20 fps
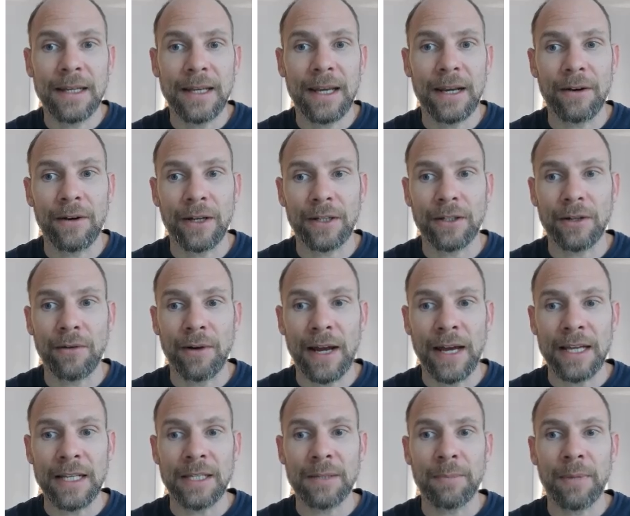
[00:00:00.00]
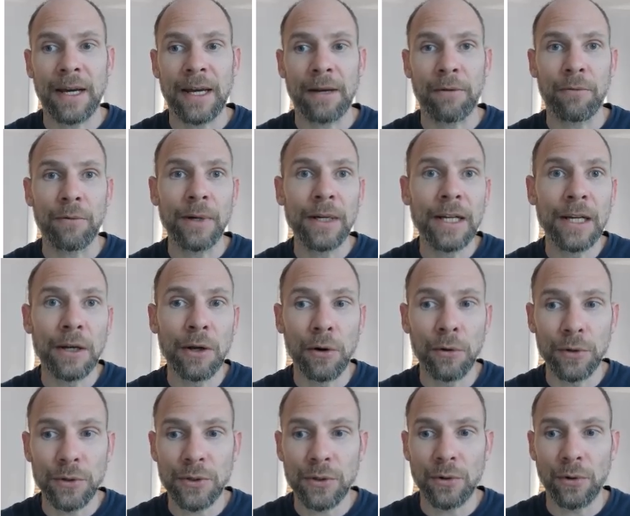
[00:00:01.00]
characterized by really
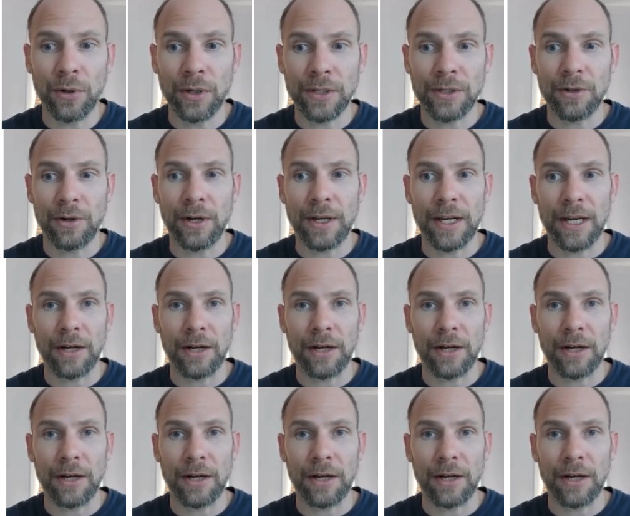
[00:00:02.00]
low scores on